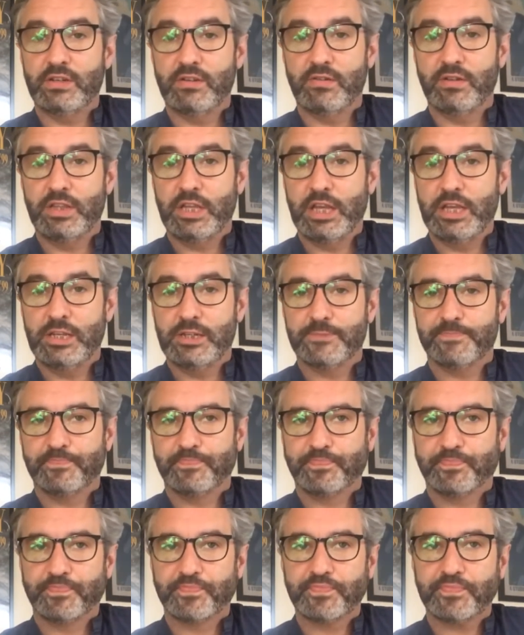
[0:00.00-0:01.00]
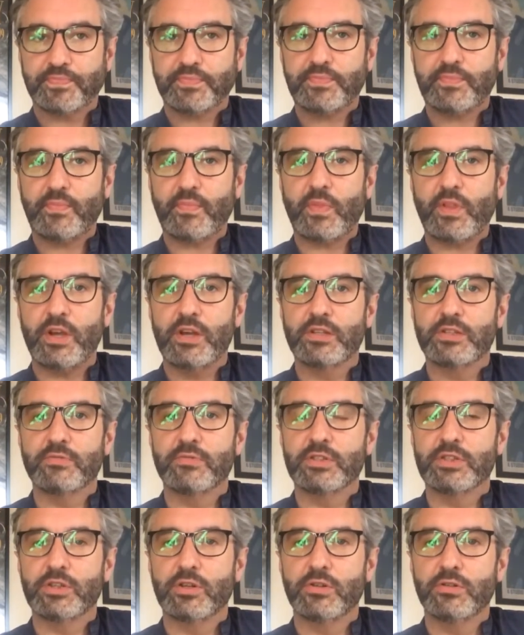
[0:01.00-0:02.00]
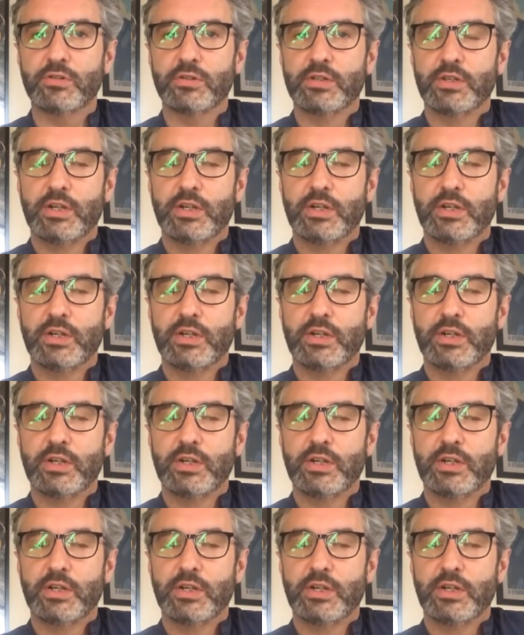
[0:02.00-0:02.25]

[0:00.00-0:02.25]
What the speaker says: I think, as a result.